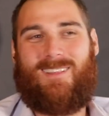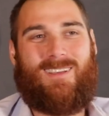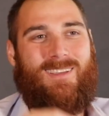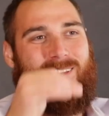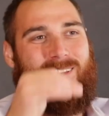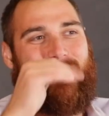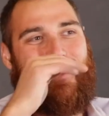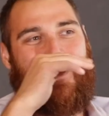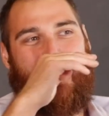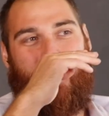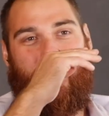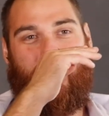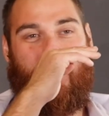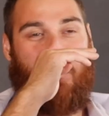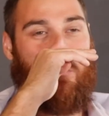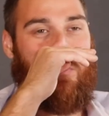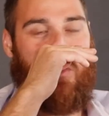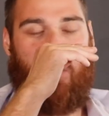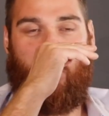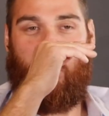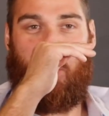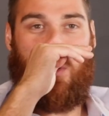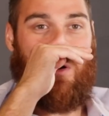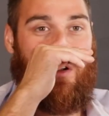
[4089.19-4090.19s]
Like in the
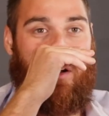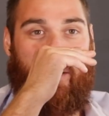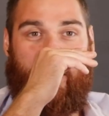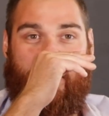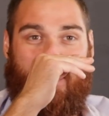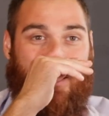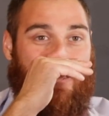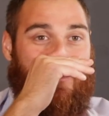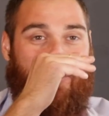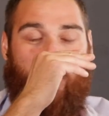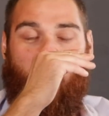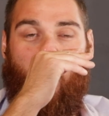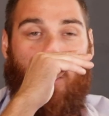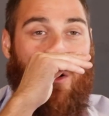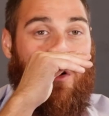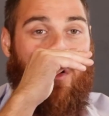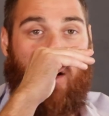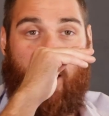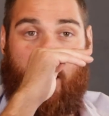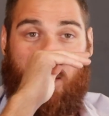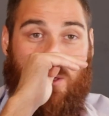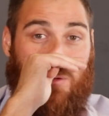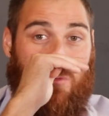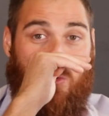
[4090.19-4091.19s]
middle of the night, it's like
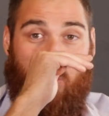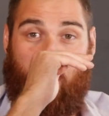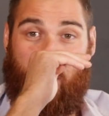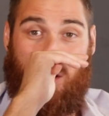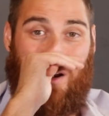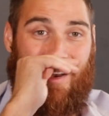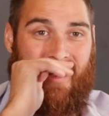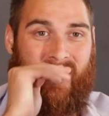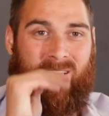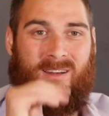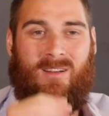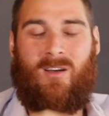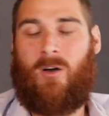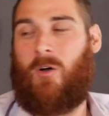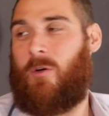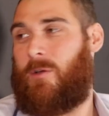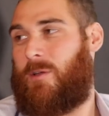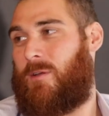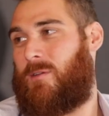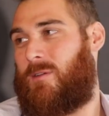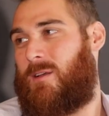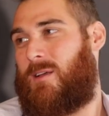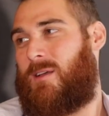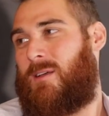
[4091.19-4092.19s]
4:00 in the morning, and all
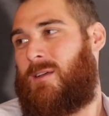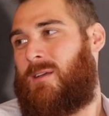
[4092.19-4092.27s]
you